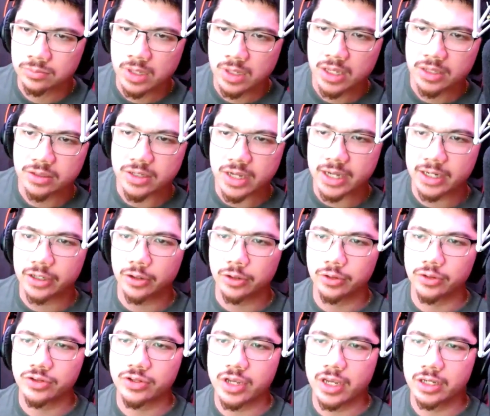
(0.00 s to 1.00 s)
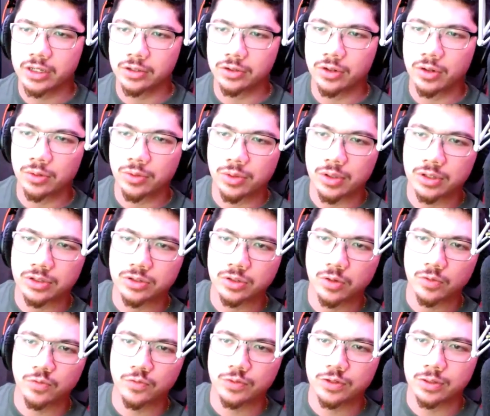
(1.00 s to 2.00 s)
Danny, are you saying you don't think so
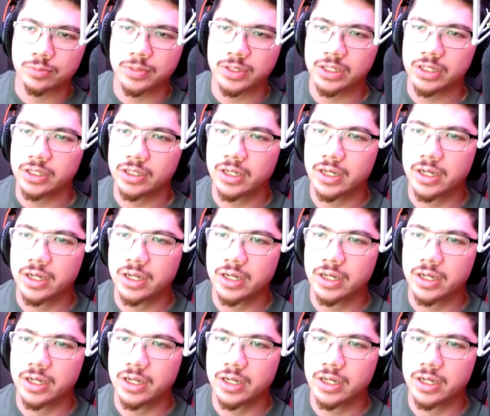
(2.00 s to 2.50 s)
to me